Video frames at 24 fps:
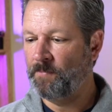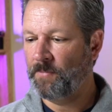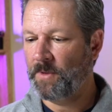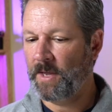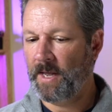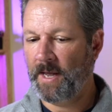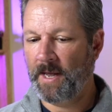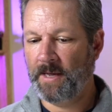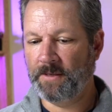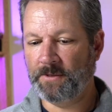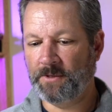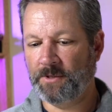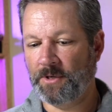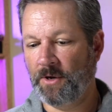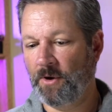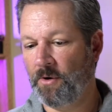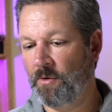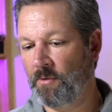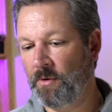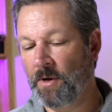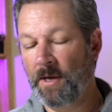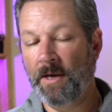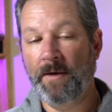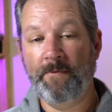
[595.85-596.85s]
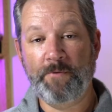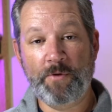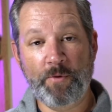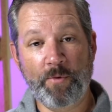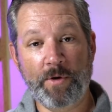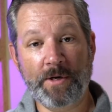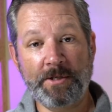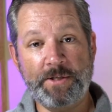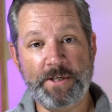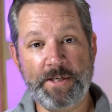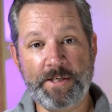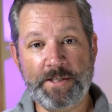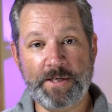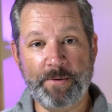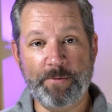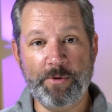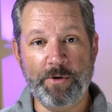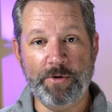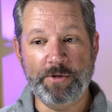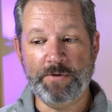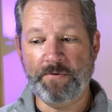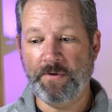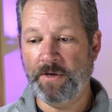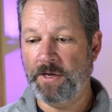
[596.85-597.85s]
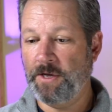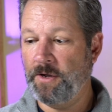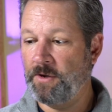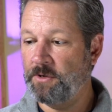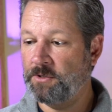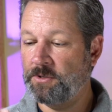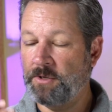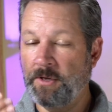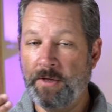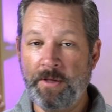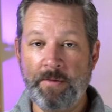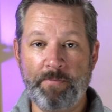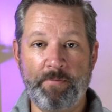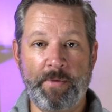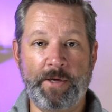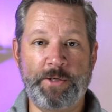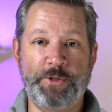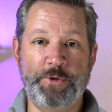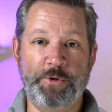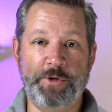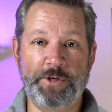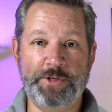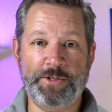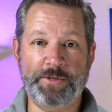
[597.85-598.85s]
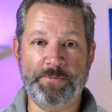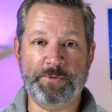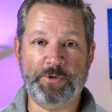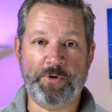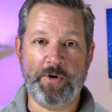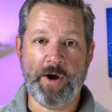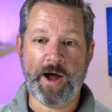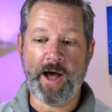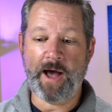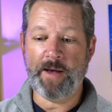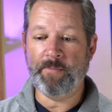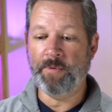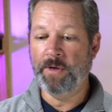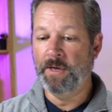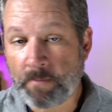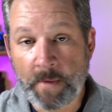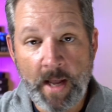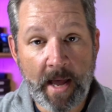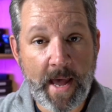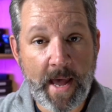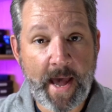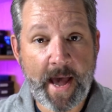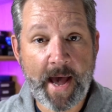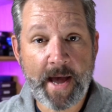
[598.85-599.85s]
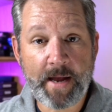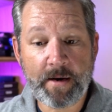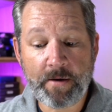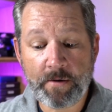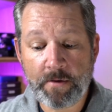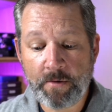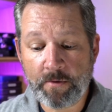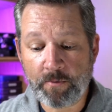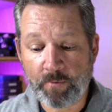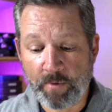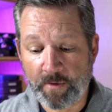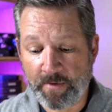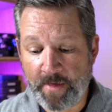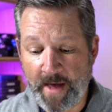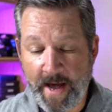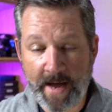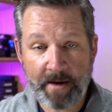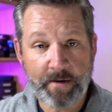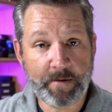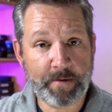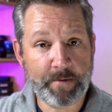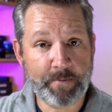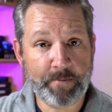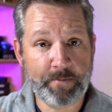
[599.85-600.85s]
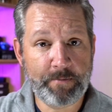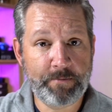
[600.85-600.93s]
And so if you want to see some of those videos, make sure you subscribe. And with that,